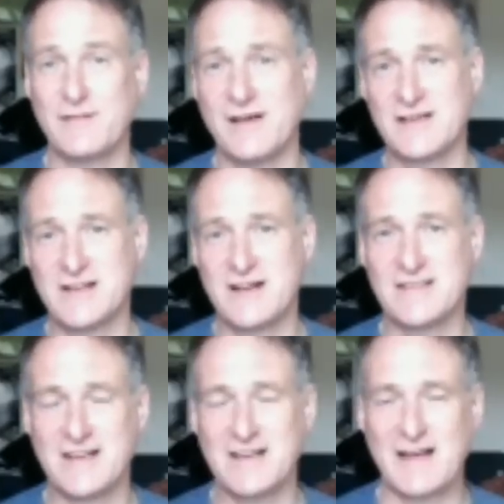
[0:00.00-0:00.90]

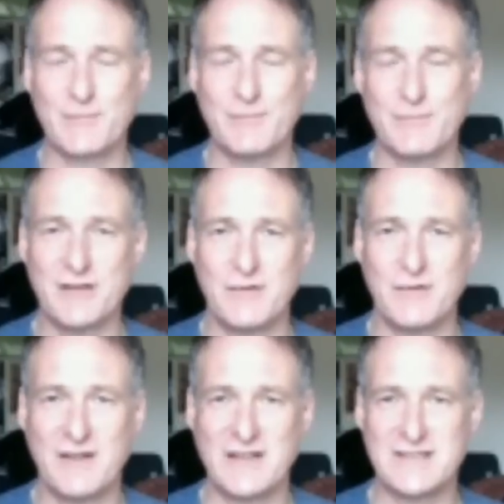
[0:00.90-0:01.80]
starting up new
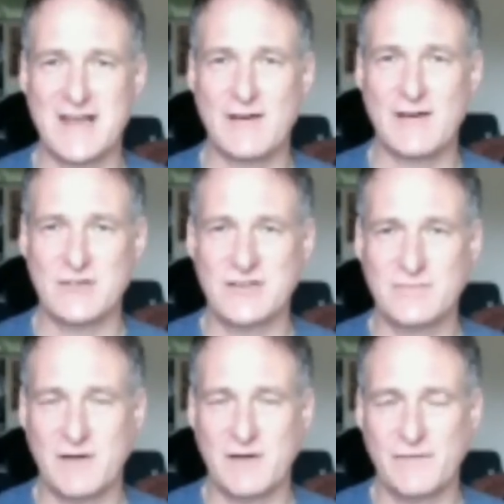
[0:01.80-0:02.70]
events now, which
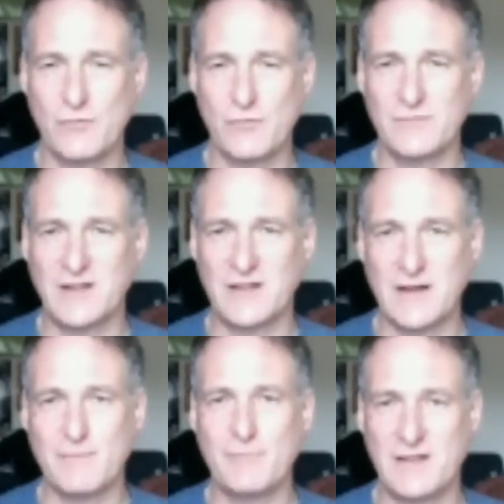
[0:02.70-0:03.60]
are formed in the